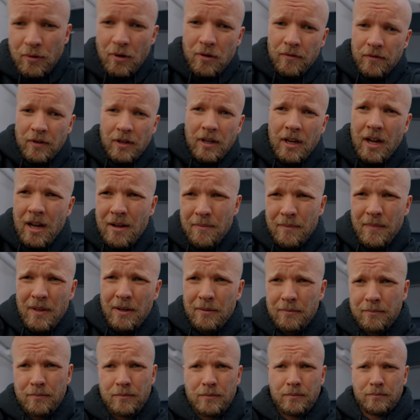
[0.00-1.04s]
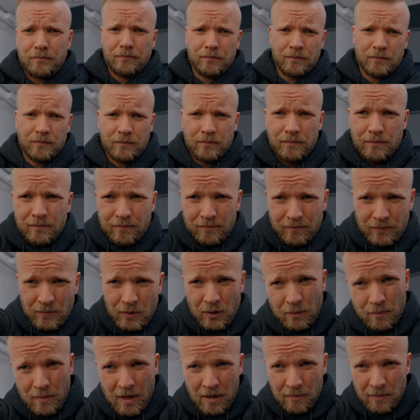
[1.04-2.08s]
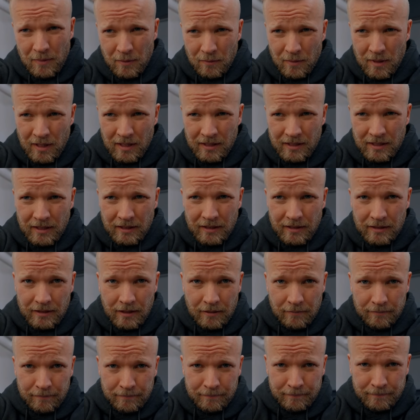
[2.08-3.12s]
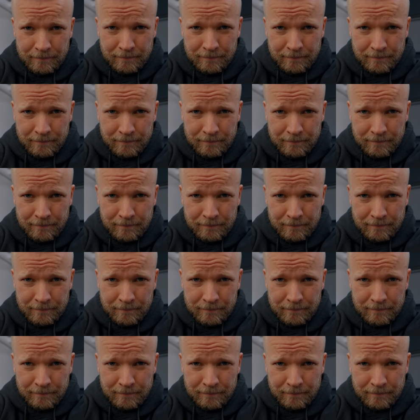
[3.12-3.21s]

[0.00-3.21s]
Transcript: overcome them. Don't mind me while I set this up.